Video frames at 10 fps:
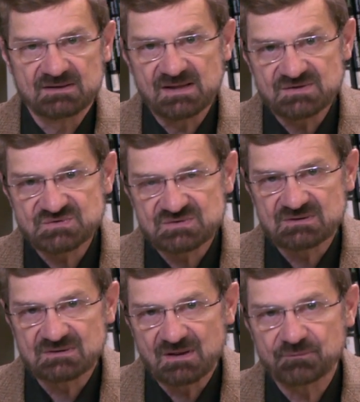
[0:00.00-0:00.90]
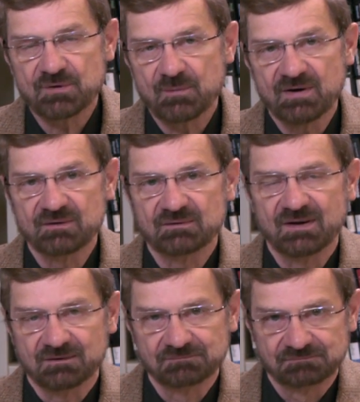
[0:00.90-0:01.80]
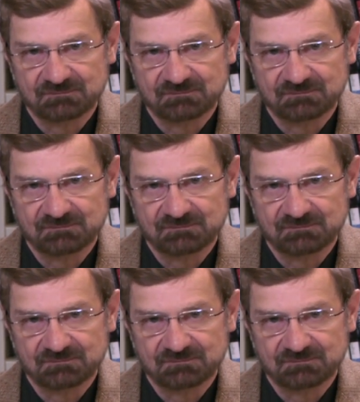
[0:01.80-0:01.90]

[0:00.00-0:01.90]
takes a fair amount of, now,